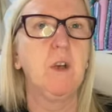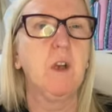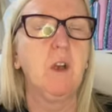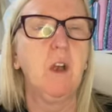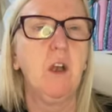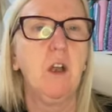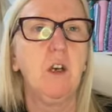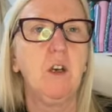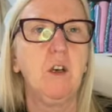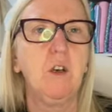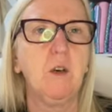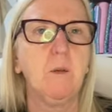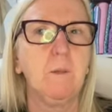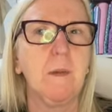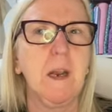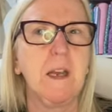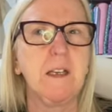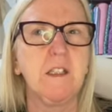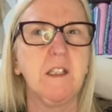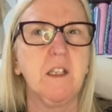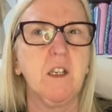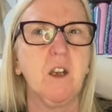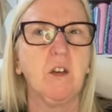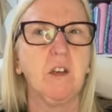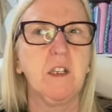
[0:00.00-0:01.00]
curling up
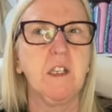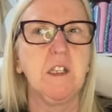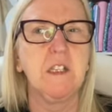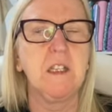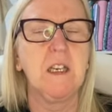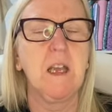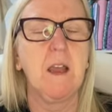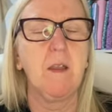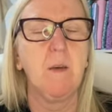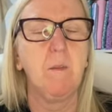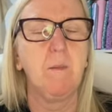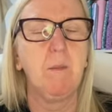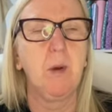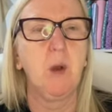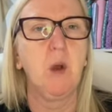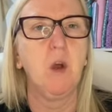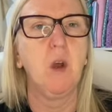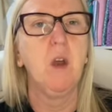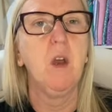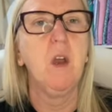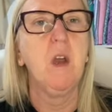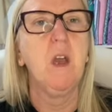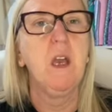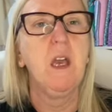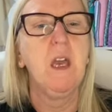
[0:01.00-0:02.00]
nicely on it together, but
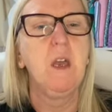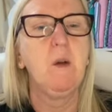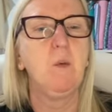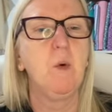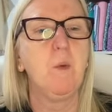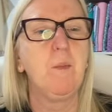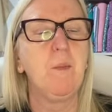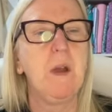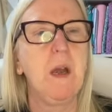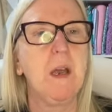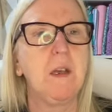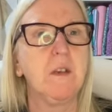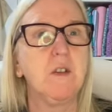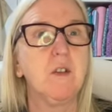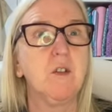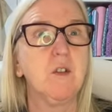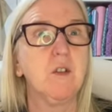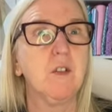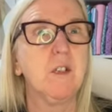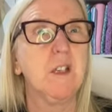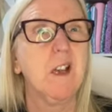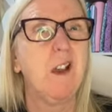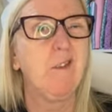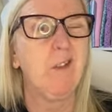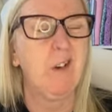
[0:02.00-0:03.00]
it would be nice
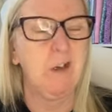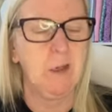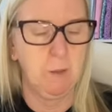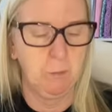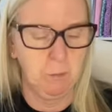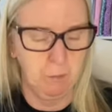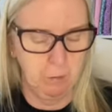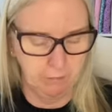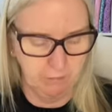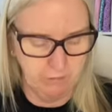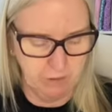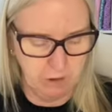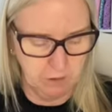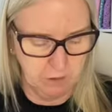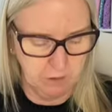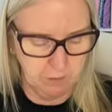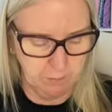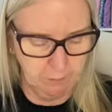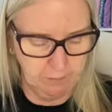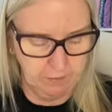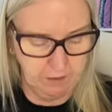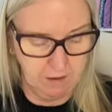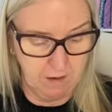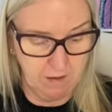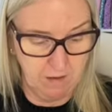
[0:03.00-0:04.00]
just to have a little puffy or
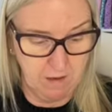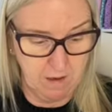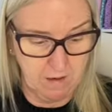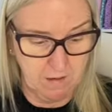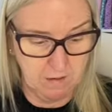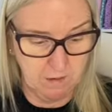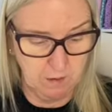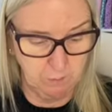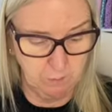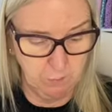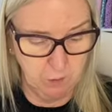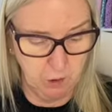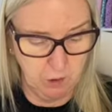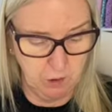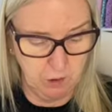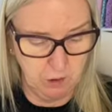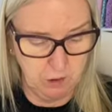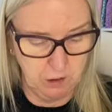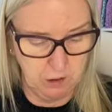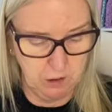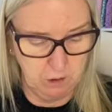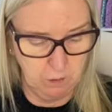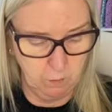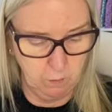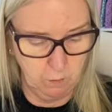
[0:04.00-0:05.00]
something in there, so I'm going to
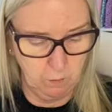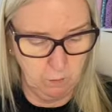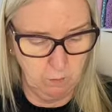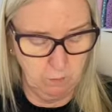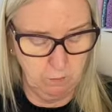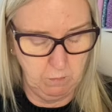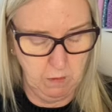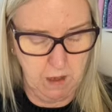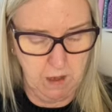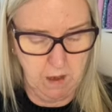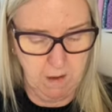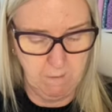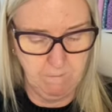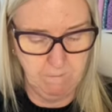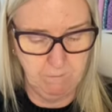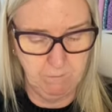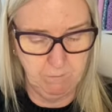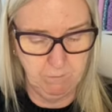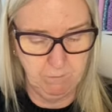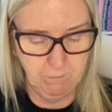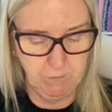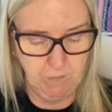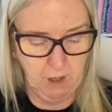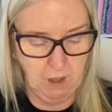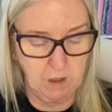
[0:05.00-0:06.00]
do
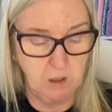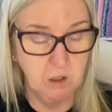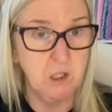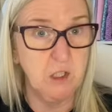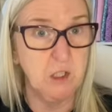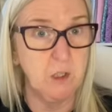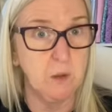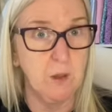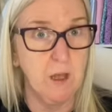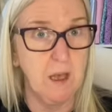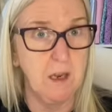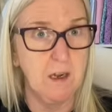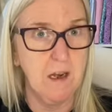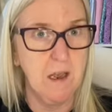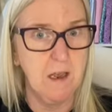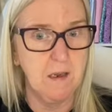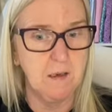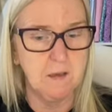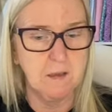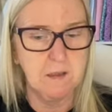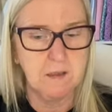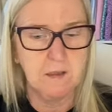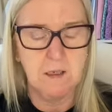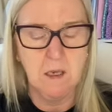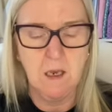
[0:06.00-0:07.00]
that
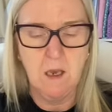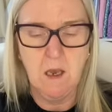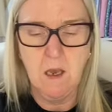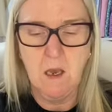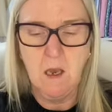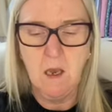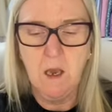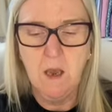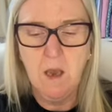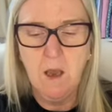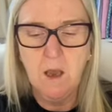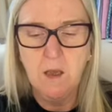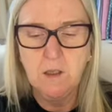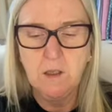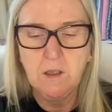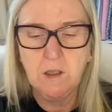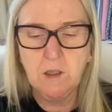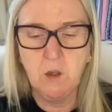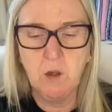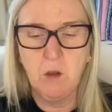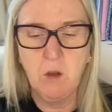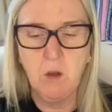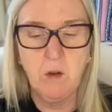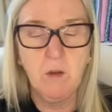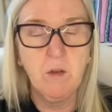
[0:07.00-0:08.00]
next.
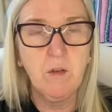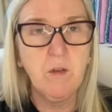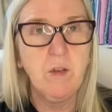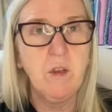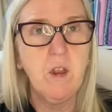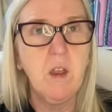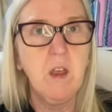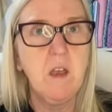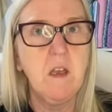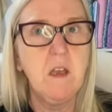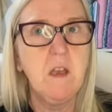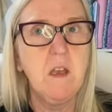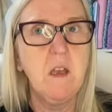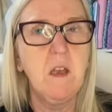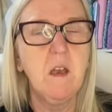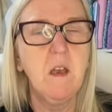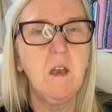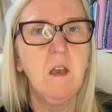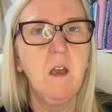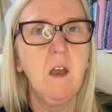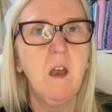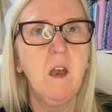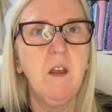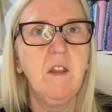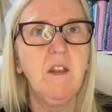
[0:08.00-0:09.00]
So the
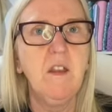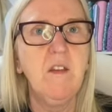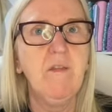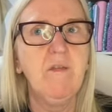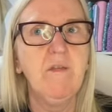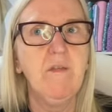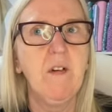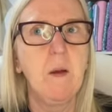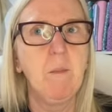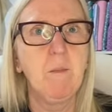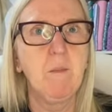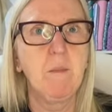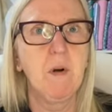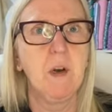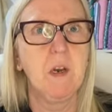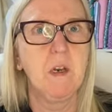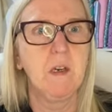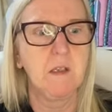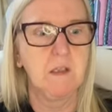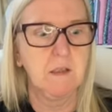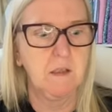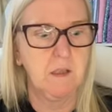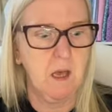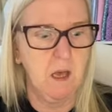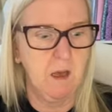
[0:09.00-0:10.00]
other
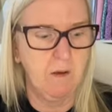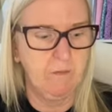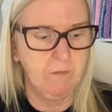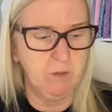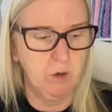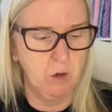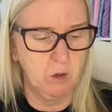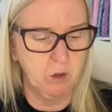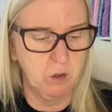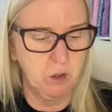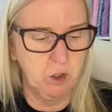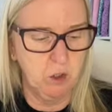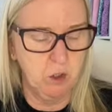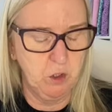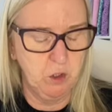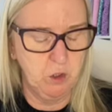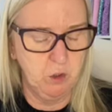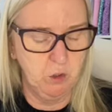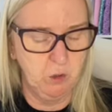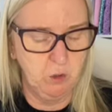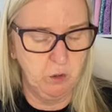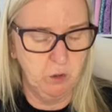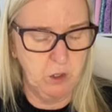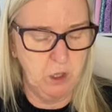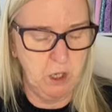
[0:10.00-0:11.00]
fabrics that I've got to
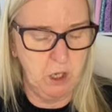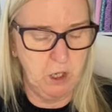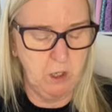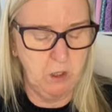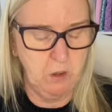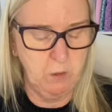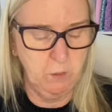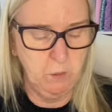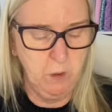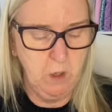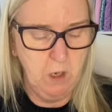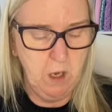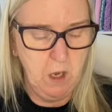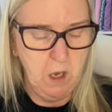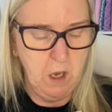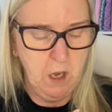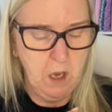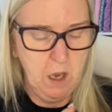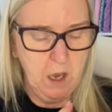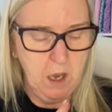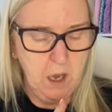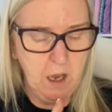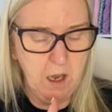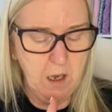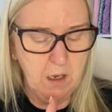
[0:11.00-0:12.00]
show you,
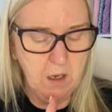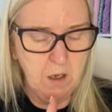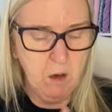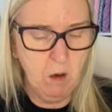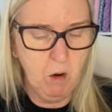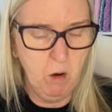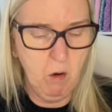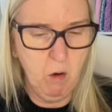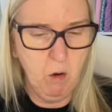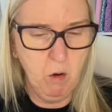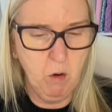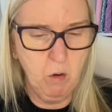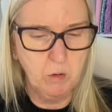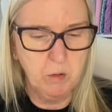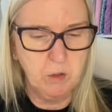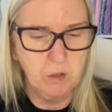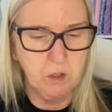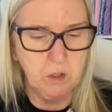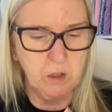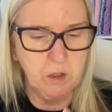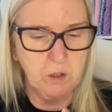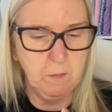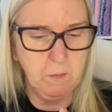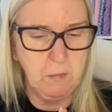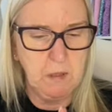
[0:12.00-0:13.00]
I
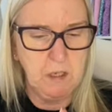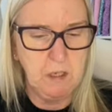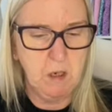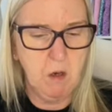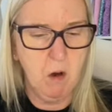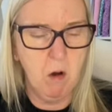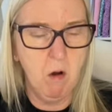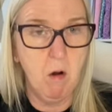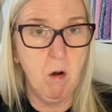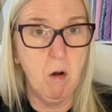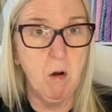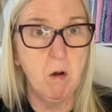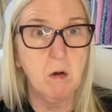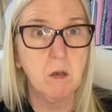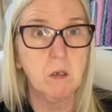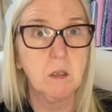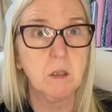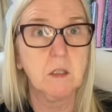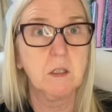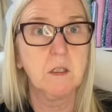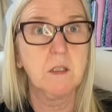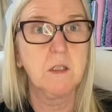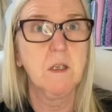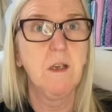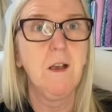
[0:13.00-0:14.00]
ordered
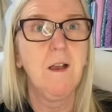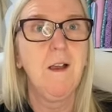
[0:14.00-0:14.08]
because